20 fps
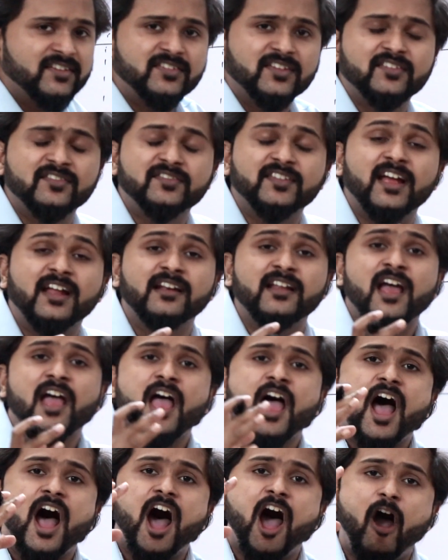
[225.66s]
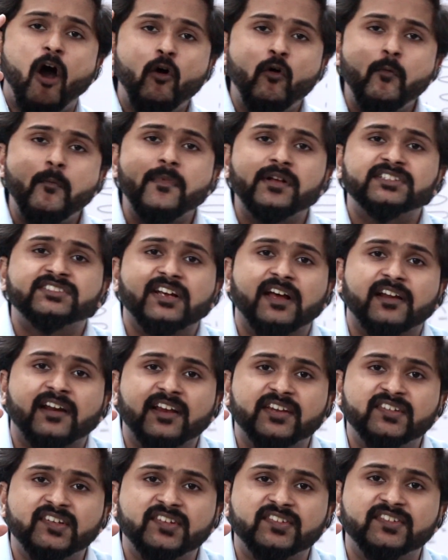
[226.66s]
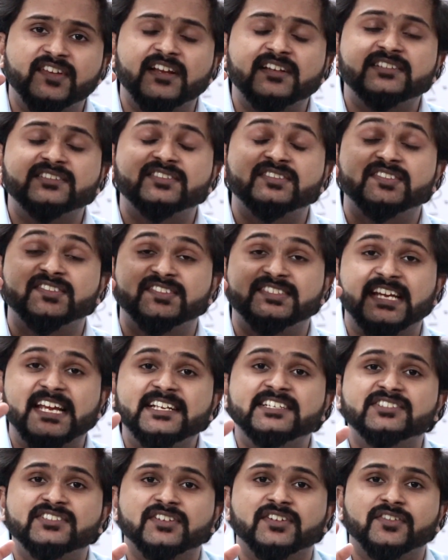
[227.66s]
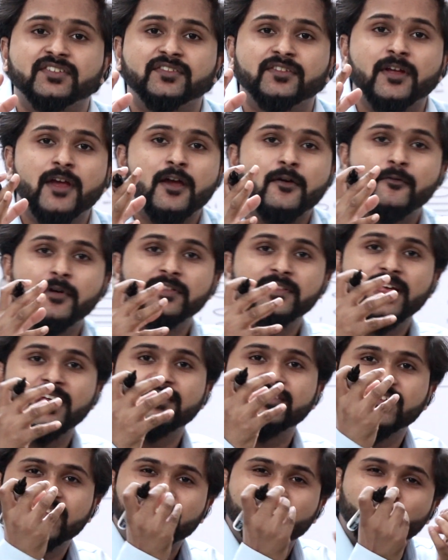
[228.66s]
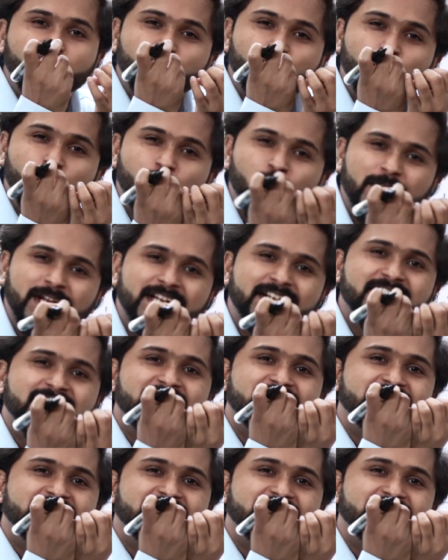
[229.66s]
us is that how much resistance changes when there is a unit